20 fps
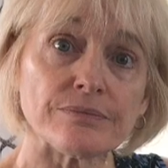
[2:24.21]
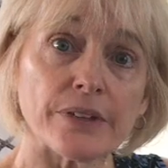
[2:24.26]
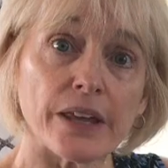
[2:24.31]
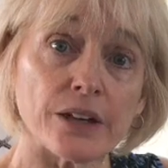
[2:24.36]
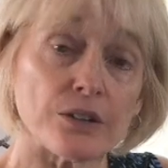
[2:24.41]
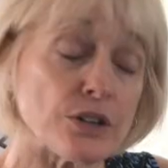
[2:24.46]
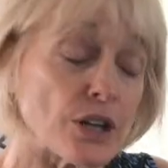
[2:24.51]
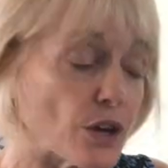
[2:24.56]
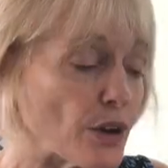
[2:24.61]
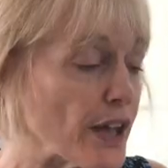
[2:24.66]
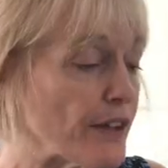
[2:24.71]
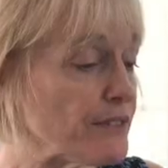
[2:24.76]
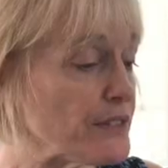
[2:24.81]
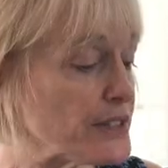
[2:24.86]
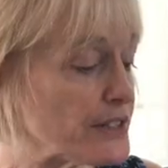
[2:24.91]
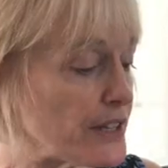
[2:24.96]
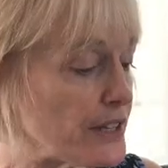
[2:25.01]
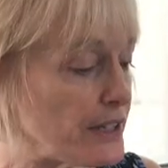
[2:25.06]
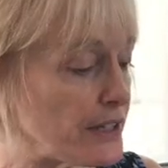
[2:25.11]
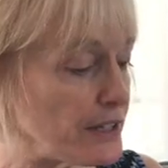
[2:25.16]
I don't know. I haven't
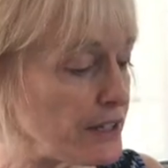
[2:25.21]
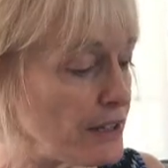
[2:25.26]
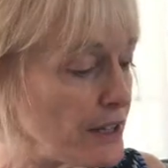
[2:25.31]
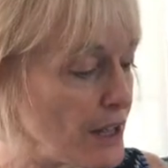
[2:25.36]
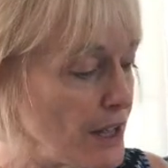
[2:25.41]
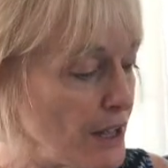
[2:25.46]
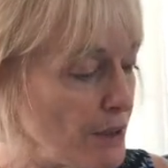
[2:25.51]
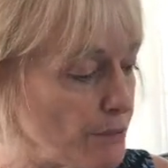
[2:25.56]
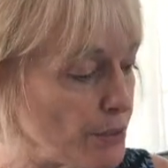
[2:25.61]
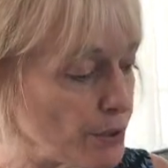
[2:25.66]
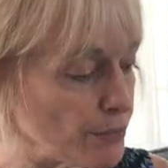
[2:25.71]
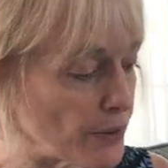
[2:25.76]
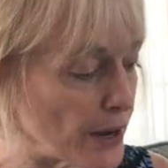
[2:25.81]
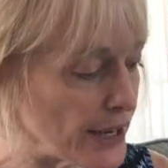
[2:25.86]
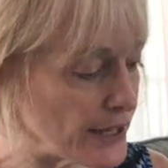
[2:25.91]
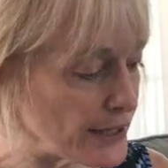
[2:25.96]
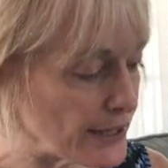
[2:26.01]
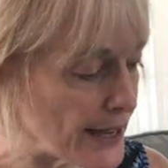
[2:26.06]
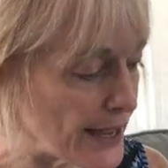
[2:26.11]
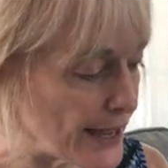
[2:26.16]
seen it. But
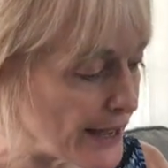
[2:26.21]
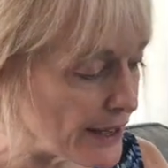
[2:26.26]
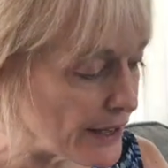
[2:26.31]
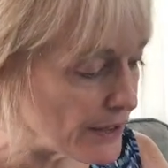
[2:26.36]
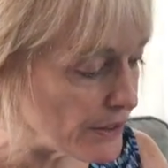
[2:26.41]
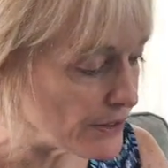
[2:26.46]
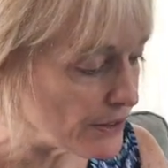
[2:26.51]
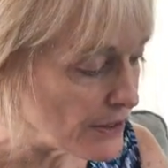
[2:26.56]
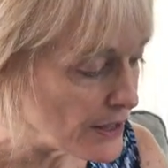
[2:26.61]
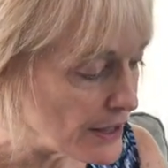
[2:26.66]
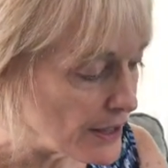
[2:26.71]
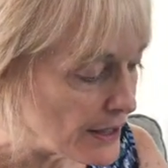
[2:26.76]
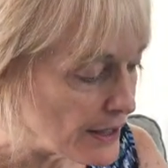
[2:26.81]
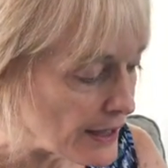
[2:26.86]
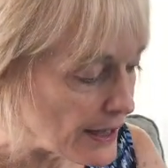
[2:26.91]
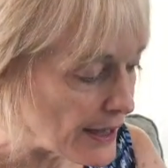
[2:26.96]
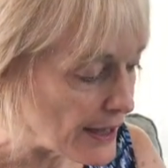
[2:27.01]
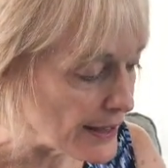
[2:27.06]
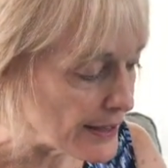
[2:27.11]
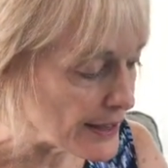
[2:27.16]
right now
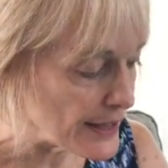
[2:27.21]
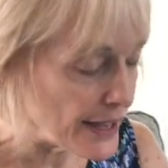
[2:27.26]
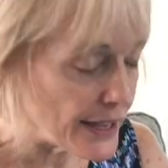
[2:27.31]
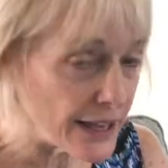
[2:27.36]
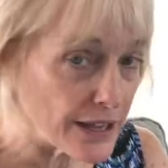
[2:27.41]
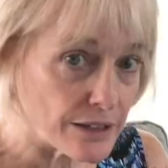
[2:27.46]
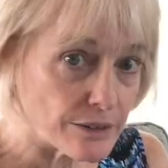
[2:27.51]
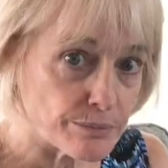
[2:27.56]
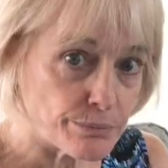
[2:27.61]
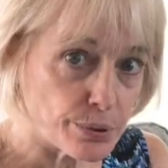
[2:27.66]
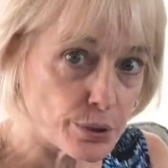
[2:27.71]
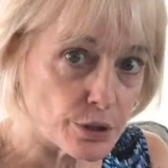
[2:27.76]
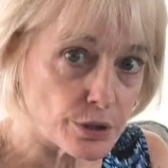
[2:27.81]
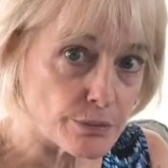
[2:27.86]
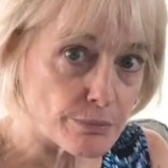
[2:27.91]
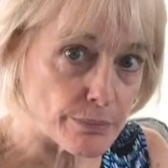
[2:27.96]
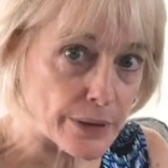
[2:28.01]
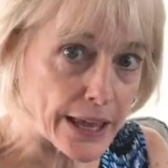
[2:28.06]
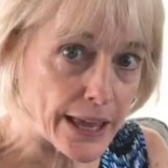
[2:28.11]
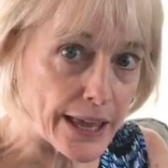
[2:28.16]
I can't
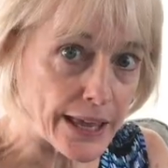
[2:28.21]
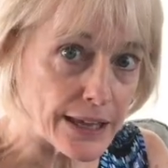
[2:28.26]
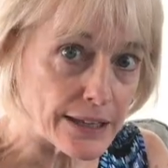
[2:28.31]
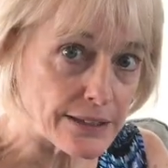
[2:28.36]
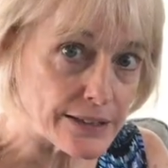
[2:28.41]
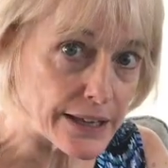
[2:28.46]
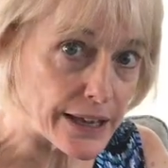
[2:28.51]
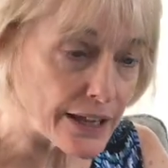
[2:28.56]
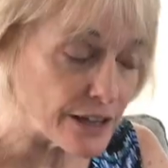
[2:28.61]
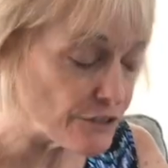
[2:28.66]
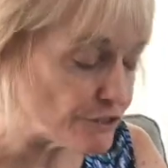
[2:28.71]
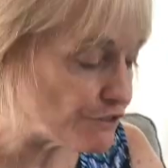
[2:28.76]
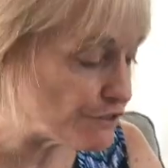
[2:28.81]
put my hand down